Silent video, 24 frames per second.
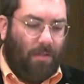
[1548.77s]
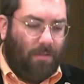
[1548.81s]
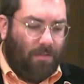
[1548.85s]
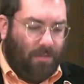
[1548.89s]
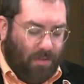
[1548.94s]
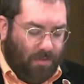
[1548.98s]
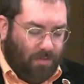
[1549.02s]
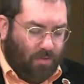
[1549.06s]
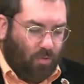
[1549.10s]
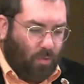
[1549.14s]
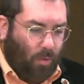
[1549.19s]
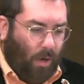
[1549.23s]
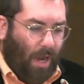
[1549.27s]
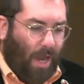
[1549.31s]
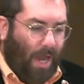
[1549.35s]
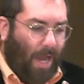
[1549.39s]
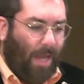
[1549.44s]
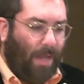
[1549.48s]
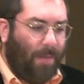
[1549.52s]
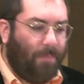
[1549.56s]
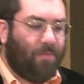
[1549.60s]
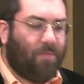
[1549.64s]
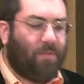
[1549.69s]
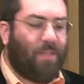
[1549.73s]

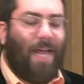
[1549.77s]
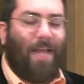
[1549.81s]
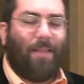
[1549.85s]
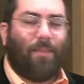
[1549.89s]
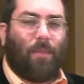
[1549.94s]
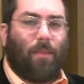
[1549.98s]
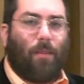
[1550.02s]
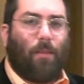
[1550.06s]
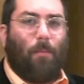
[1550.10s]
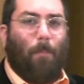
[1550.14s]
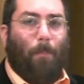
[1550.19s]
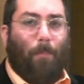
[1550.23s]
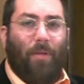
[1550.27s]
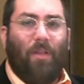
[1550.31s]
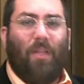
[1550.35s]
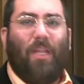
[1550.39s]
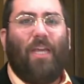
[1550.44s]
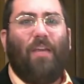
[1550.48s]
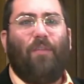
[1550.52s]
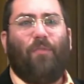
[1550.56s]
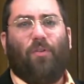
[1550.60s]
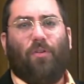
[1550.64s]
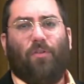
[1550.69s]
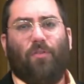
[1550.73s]
describes that
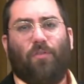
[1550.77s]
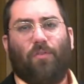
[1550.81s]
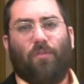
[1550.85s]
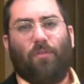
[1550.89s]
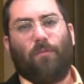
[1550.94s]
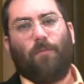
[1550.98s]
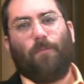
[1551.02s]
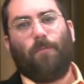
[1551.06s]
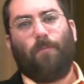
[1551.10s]
believers